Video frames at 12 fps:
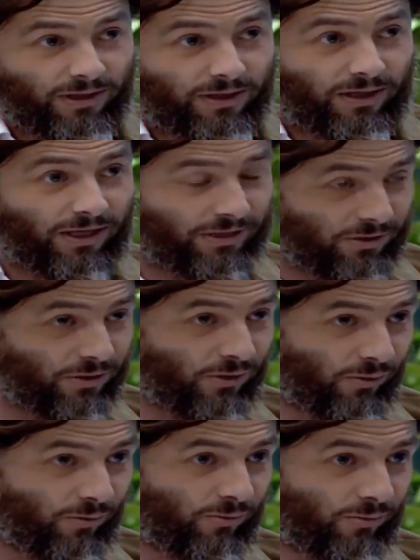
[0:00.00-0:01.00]
I'd like to
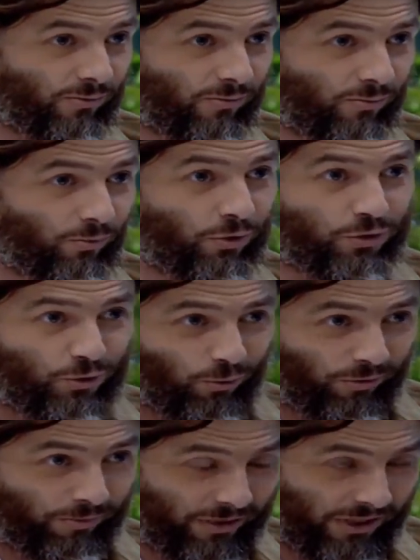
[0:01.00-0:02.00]
know what's
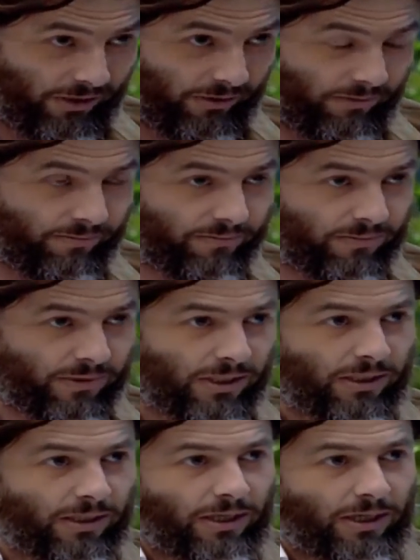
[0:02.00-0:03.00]
your opinion.
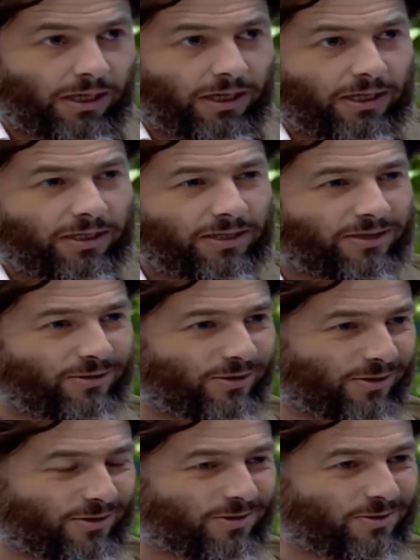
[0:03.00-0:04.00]

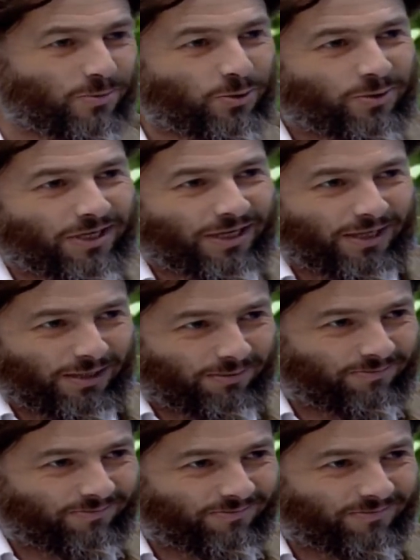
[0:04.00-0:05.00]
And does
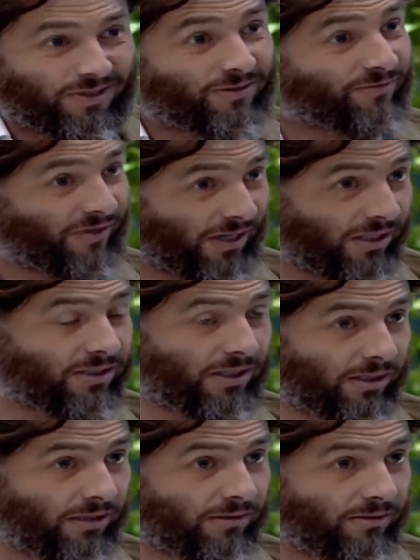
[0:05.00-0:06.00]
smoking
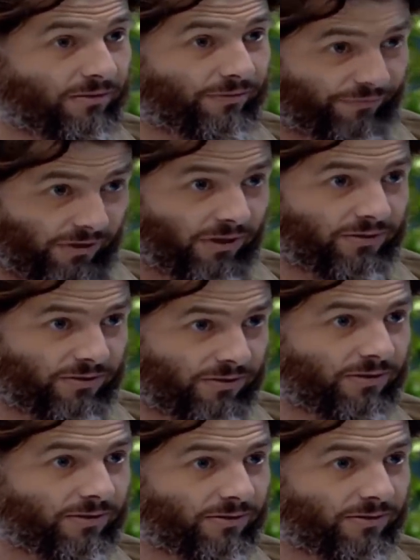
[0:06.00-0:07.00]
invalidate the
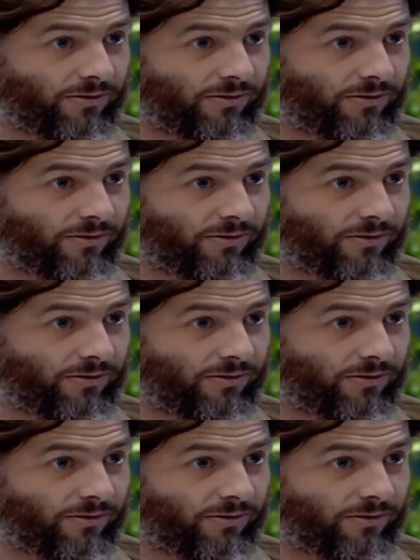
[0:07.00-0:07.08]
fast?